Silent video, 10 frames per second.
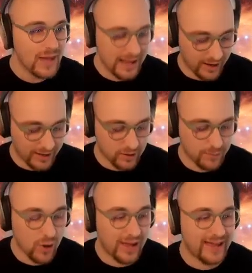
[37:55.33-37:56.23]
and I could
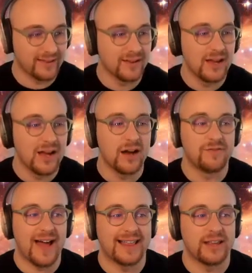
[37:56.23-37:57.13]
put in a
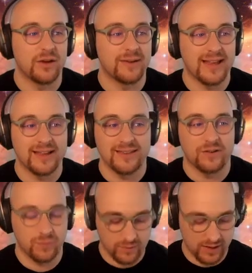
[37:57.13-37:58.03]
value, and this
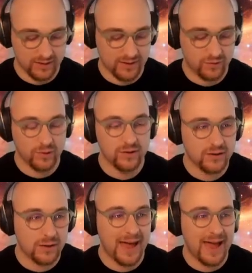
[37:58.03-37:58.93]
would
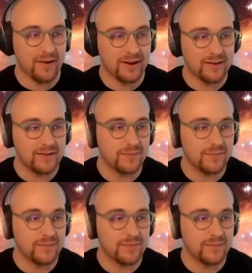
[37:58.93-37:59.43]
compare it.